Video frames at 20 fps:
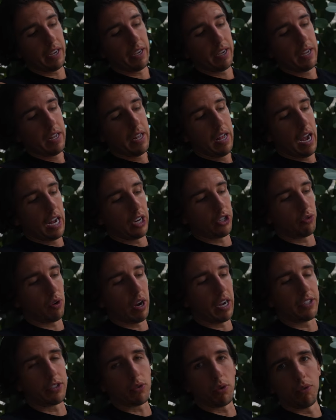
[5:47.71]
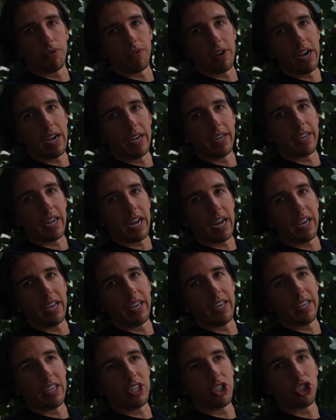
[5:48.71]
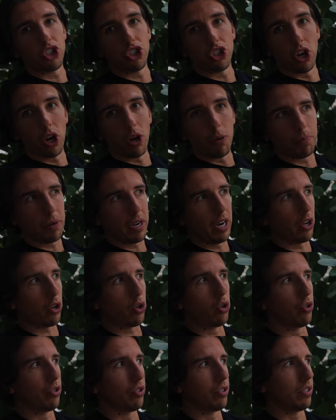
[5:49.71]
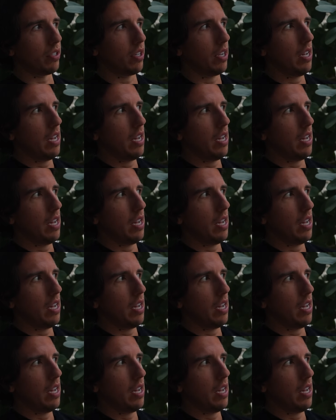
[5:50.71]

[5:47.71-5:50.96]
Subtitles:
I tried to go and find a shop. I couldn't.